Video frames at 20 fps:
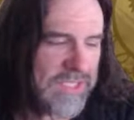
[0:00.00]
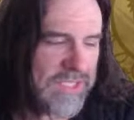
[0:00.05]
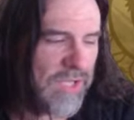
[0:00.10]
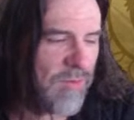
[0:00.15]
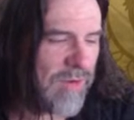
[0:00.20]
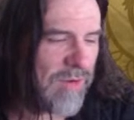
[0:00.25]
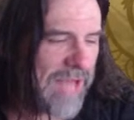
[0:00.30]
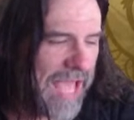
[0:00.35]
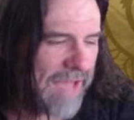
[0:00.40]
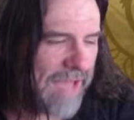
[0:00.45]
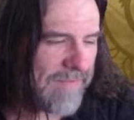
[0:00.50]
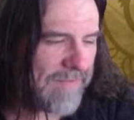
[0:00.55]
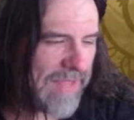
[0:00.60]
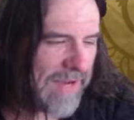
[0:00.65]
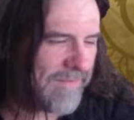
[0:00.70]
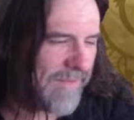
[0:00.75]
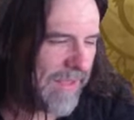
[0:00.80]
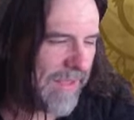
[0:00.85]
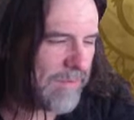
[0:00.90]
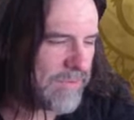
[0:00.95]
So you want to have that
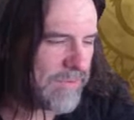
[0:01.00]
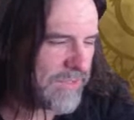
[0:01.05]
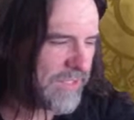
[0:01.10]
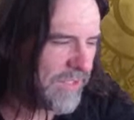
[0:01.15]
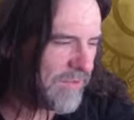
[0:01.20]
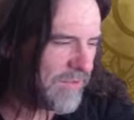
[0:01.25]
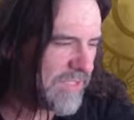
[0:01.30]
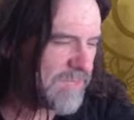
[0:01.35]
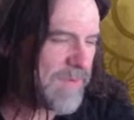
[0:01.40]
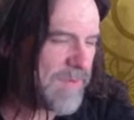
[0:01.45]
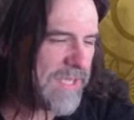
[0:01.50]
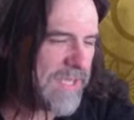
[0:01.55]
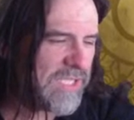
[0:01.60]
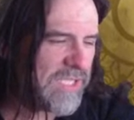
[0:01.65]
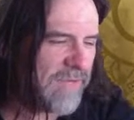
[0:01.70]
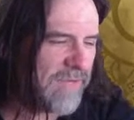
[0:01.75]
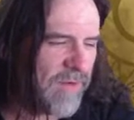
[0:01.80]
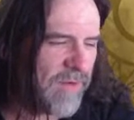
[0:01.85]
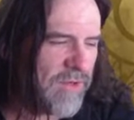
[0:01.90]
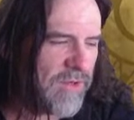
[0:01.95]
available to you,
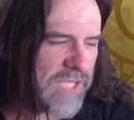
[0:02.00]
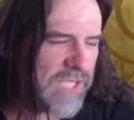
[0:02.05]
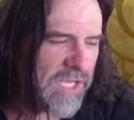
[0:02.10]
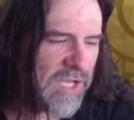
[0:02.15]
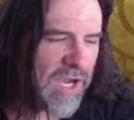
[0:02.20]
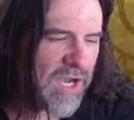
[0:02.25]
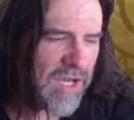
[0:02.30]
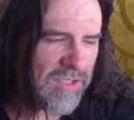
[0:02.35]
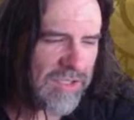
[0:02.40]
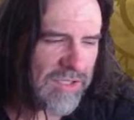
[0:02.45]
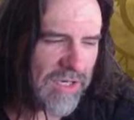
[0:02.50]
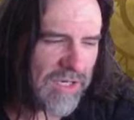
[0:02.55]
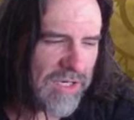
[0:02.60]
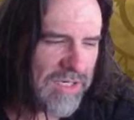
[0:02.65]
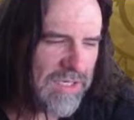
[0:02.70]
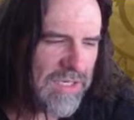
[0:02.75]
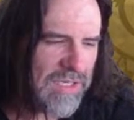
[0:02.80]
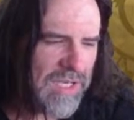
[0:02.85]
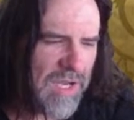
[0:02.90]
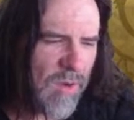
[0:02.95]
especially if you're using color,
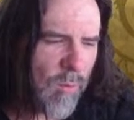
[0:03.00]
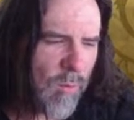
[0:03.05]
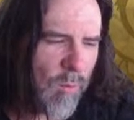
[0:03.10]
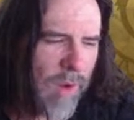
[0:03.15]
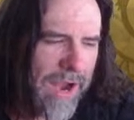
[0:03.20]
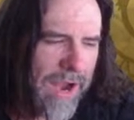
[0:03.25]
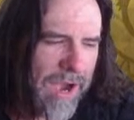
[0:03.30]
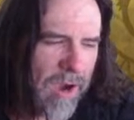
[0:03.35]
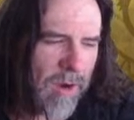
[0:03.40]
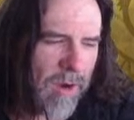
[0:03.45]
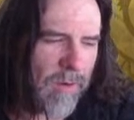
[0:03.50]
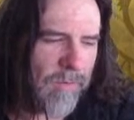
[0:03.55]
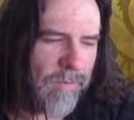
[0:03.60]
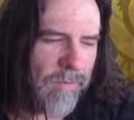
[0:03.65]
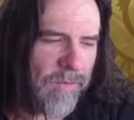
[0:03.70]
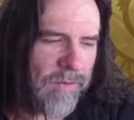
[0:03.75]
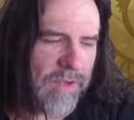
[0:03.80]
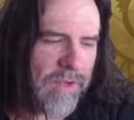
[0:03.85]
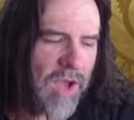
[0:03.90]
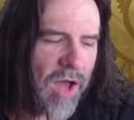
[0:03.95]
where
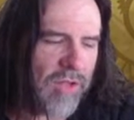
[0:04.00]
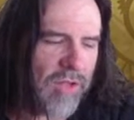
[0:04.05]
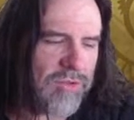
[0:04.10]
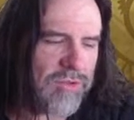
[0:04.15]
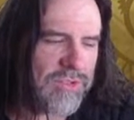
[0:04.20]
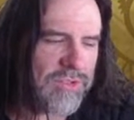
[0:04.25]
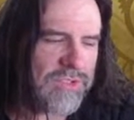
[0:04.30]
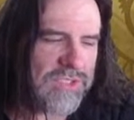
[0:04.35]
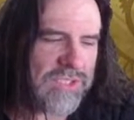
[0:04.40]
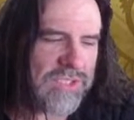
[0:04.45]
colors